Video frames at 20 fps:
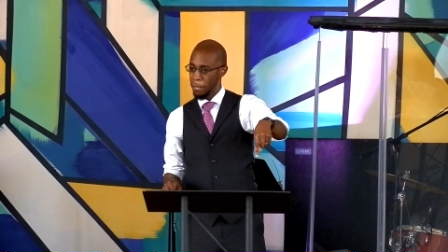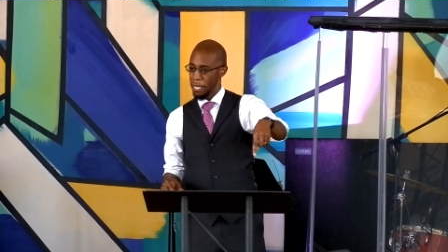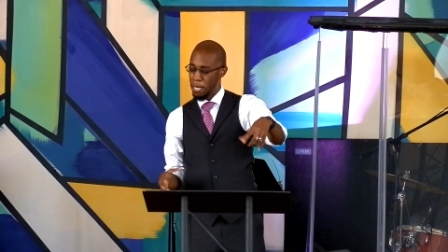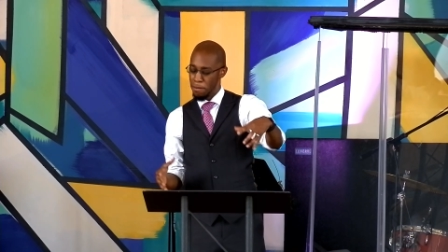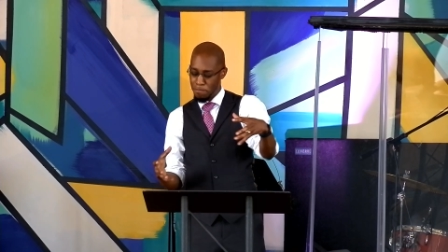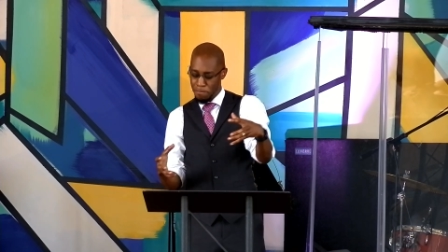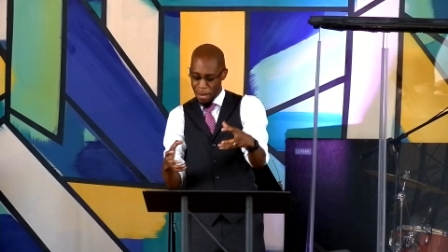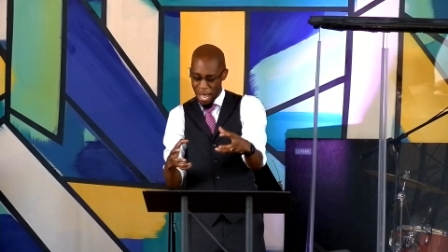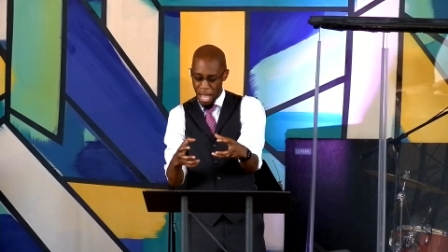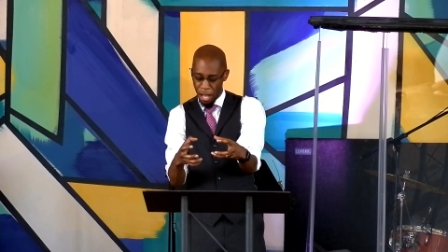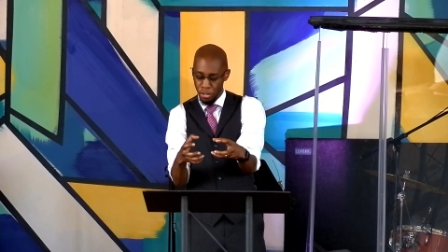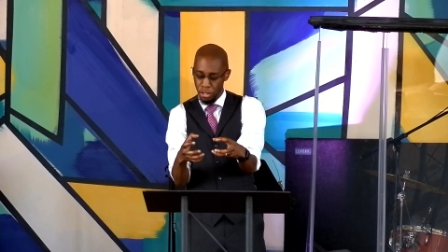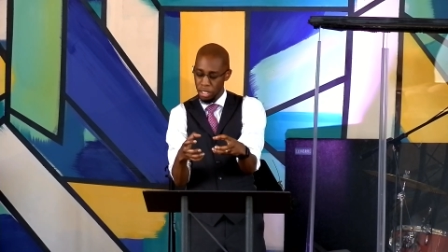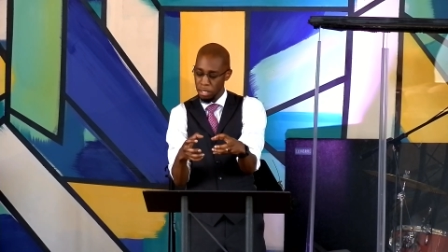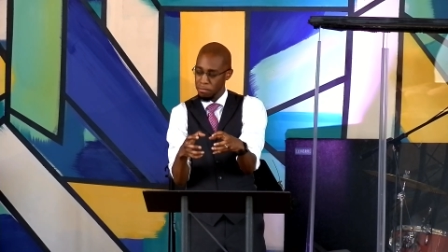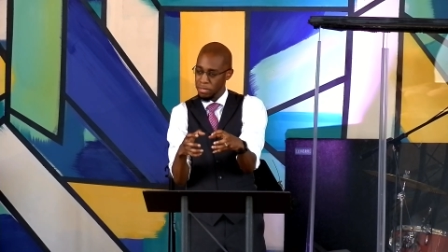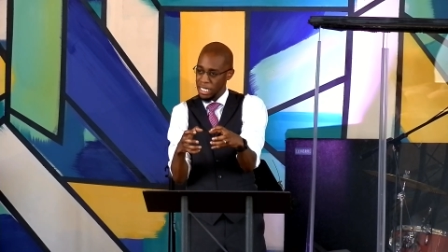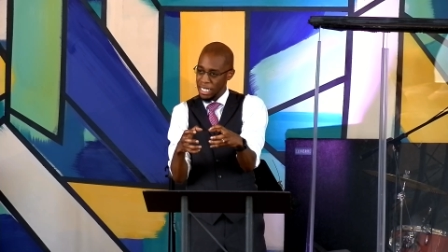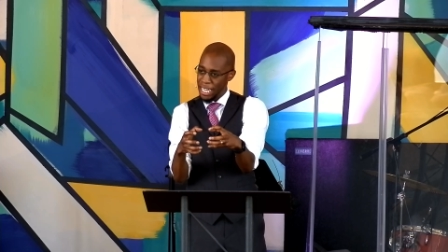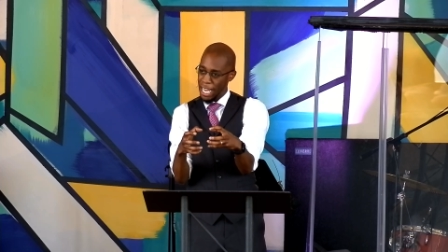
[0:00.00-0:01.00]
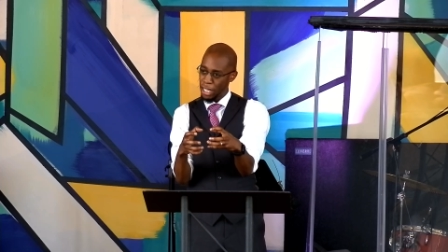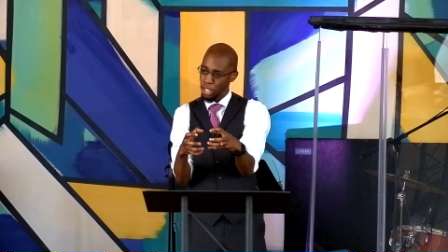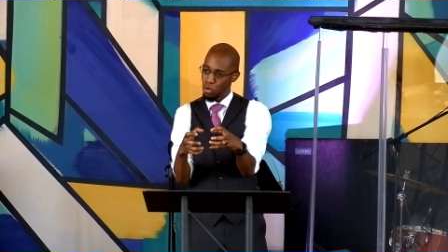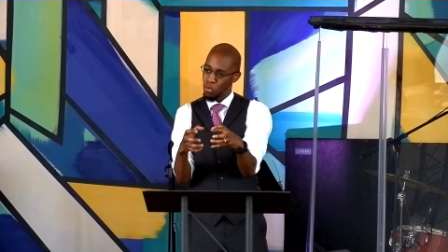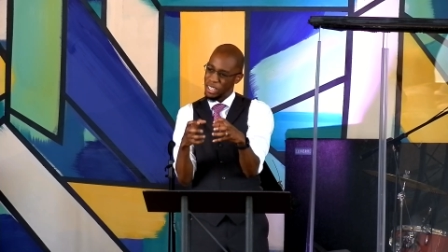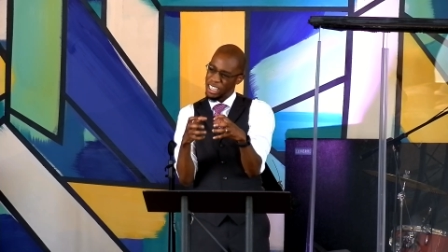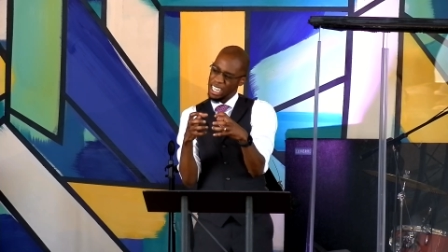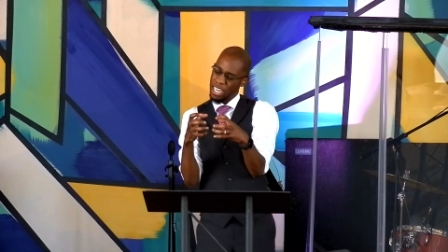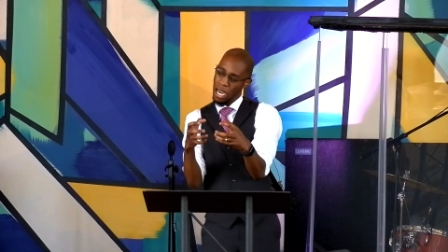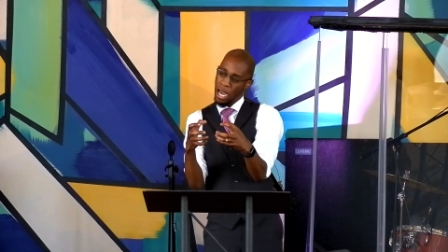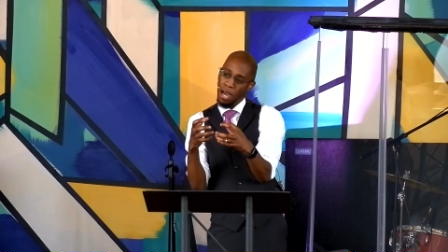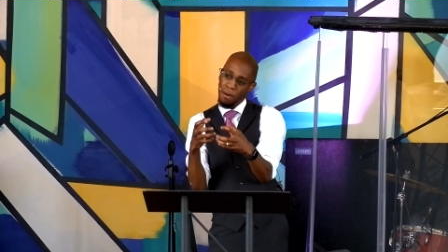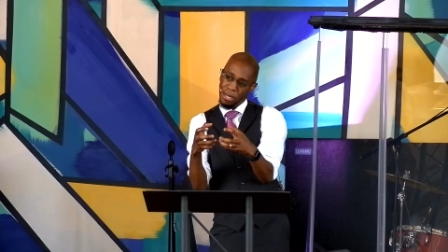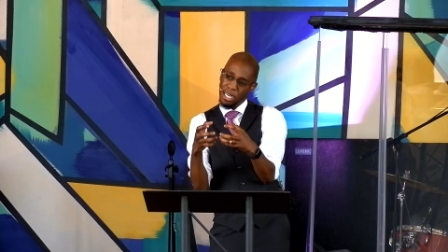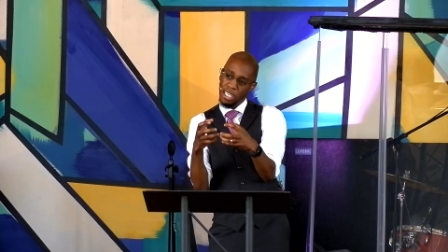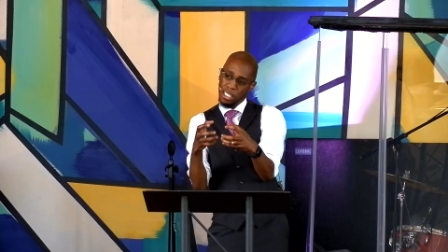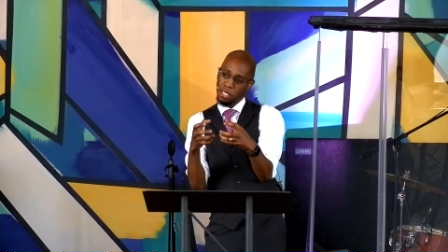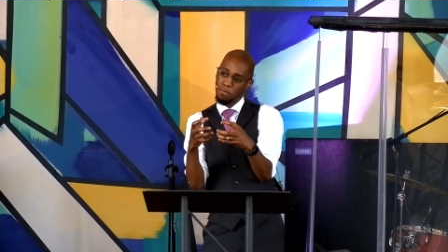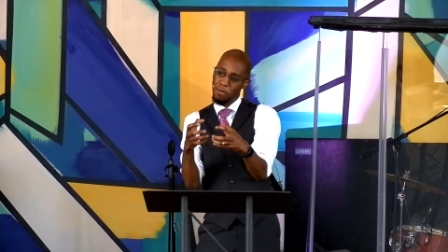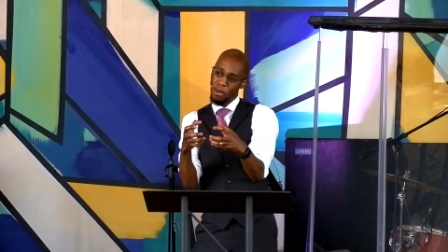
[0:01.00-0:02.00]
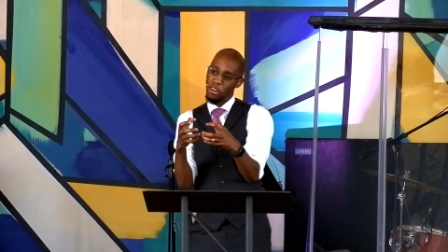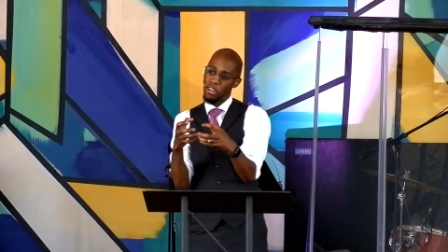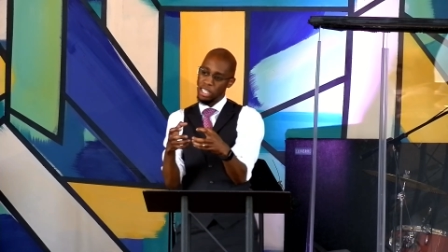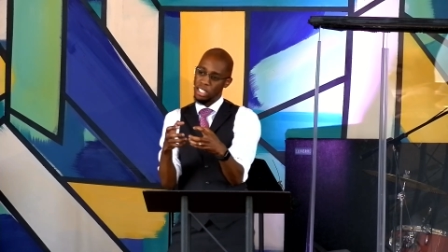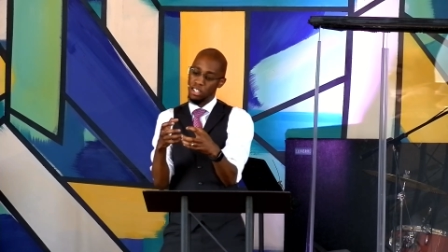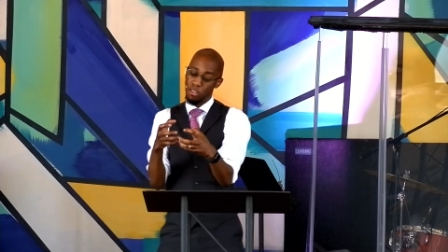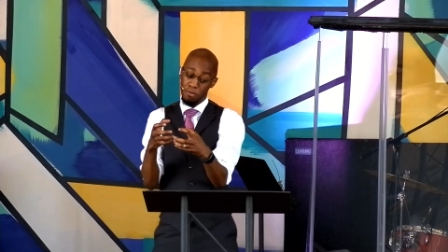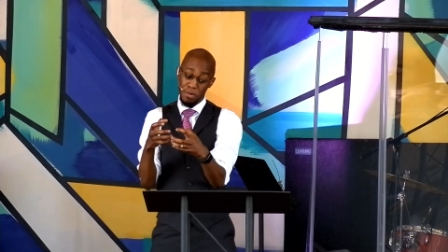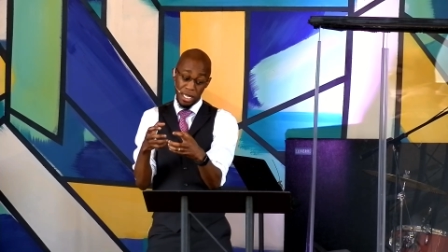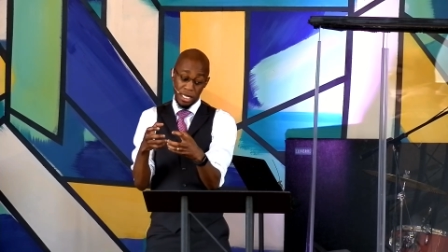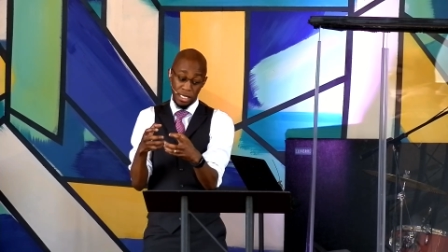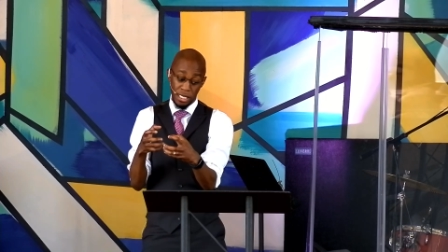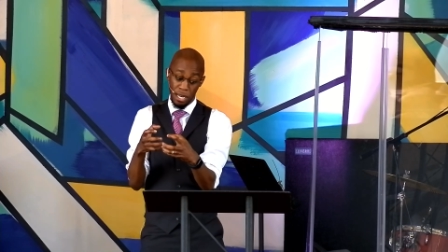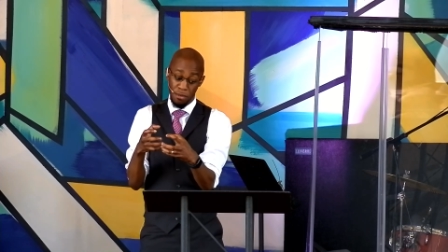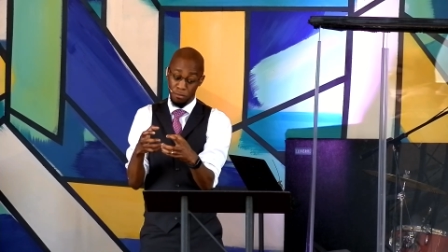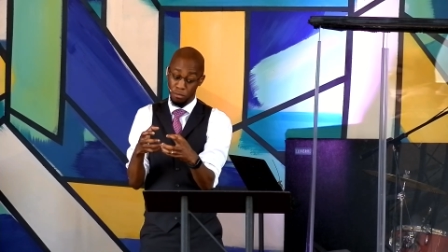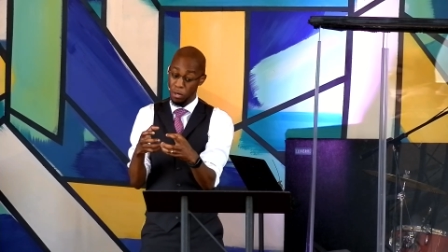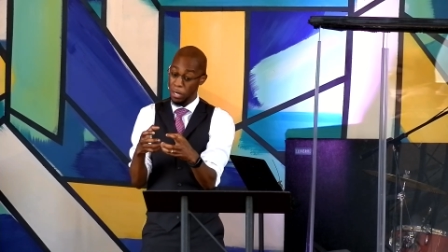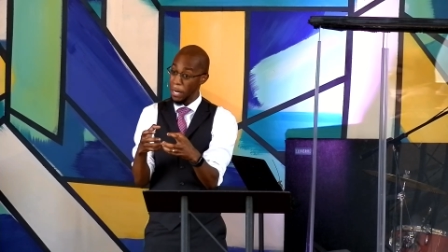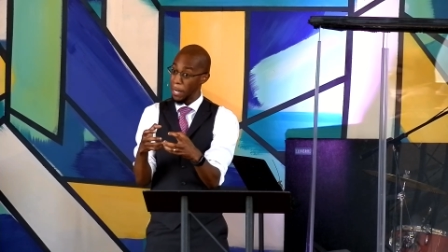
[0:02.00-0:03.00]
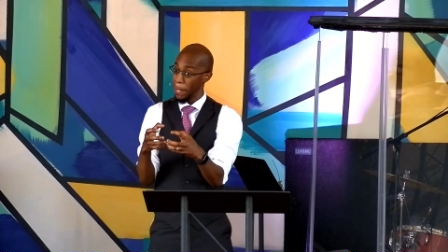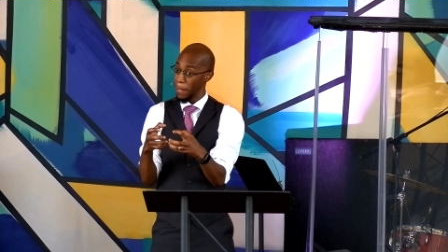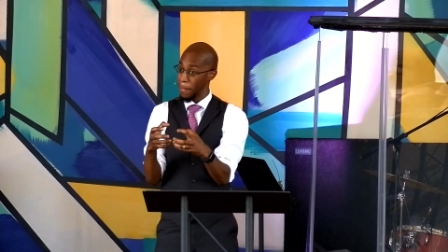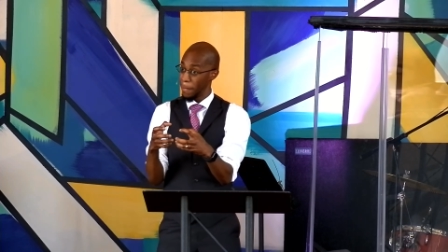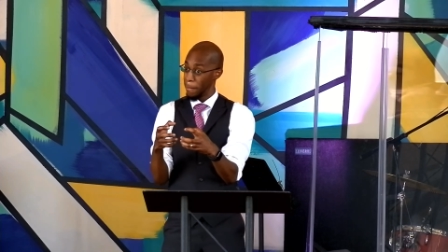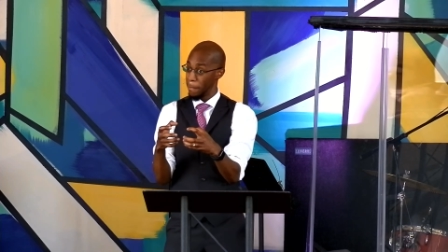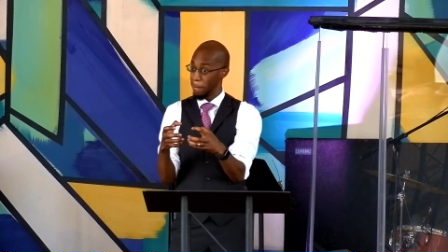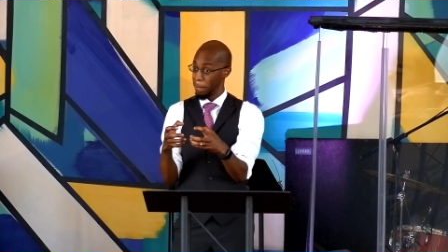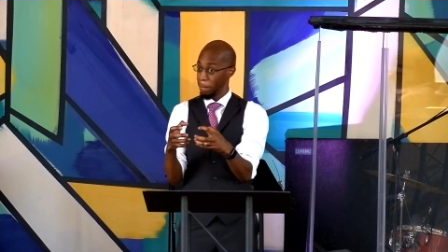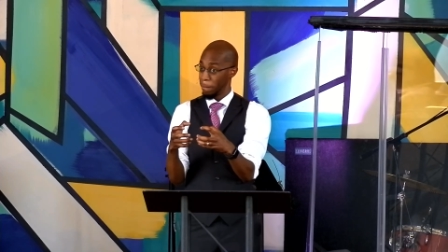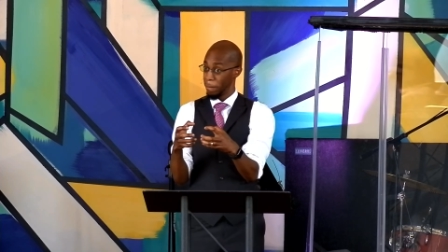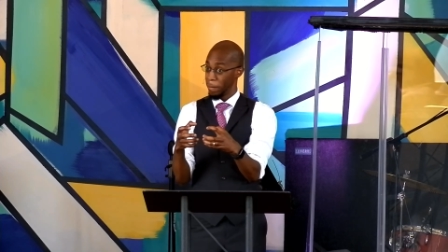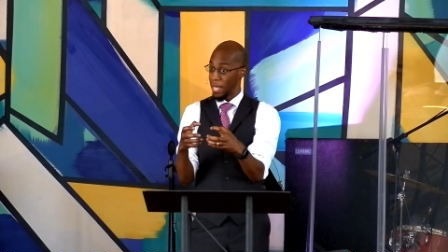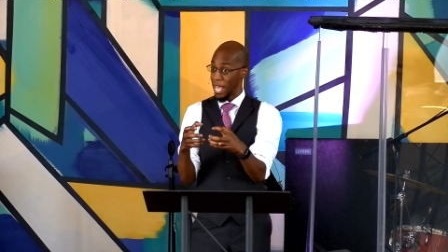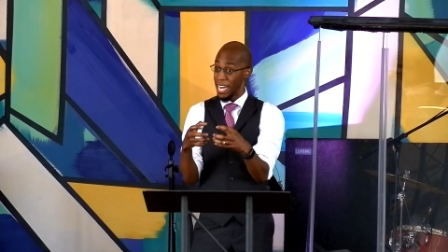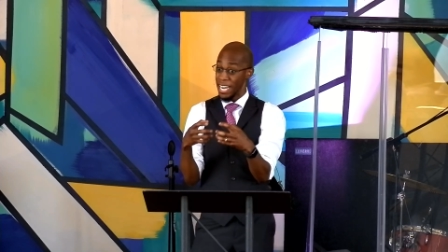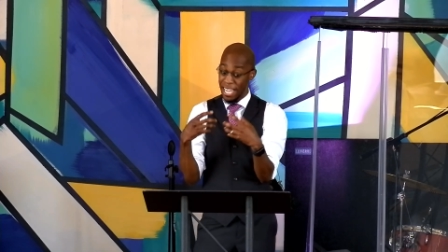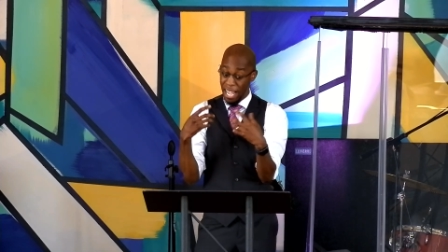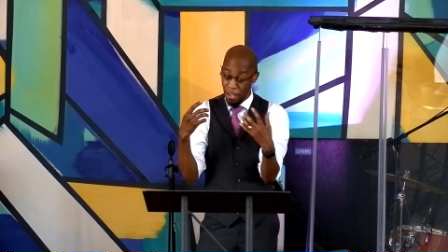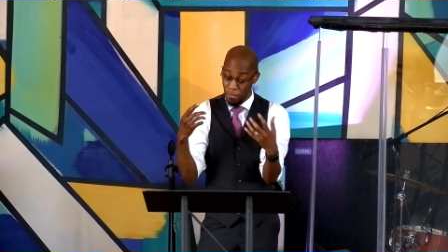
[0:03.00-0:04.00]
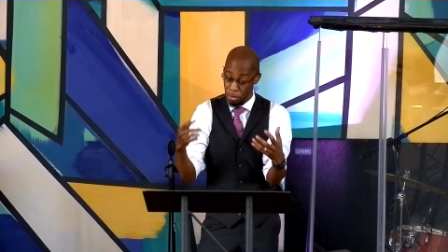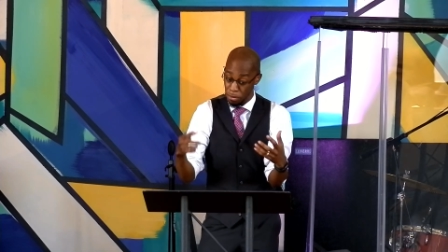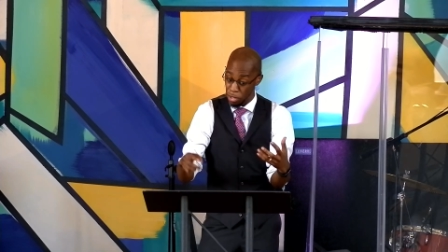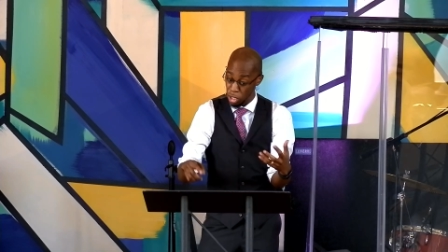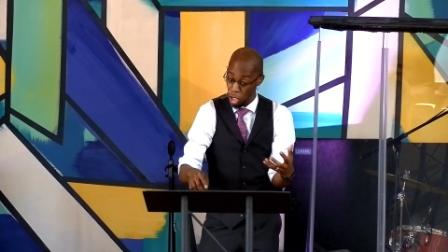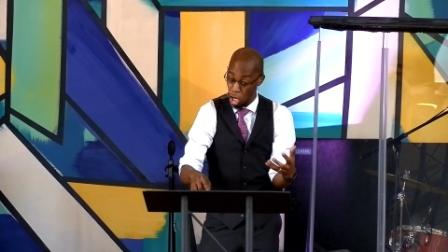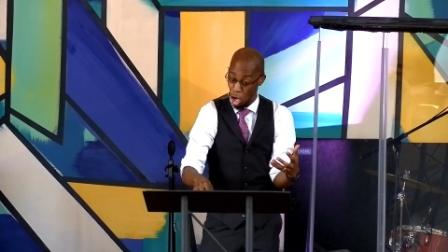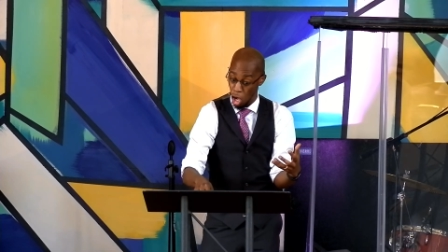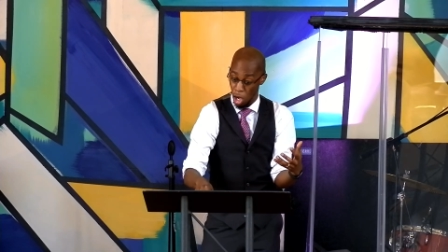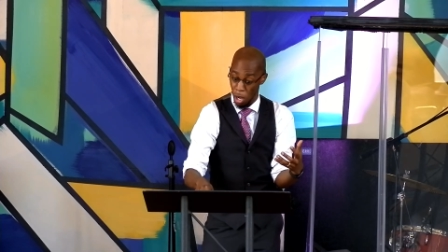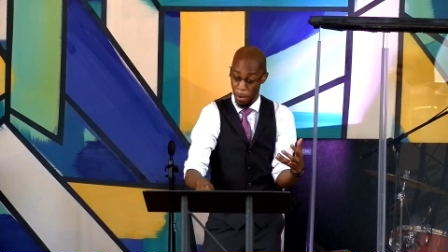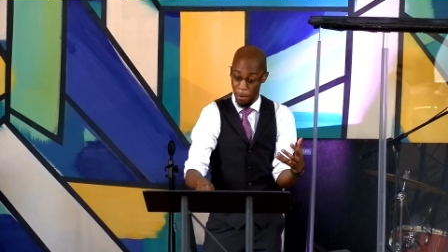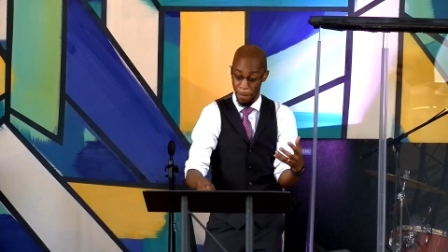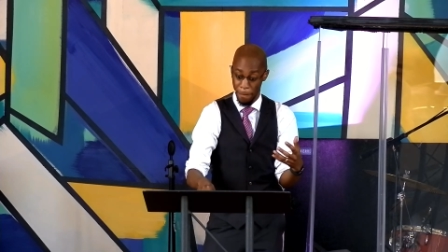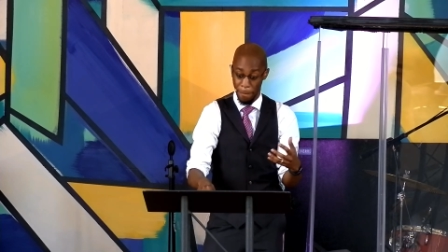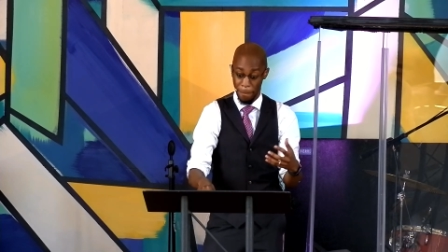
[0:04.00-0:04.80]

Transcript: He bound them together with the common experience of being set free and he gave them a law.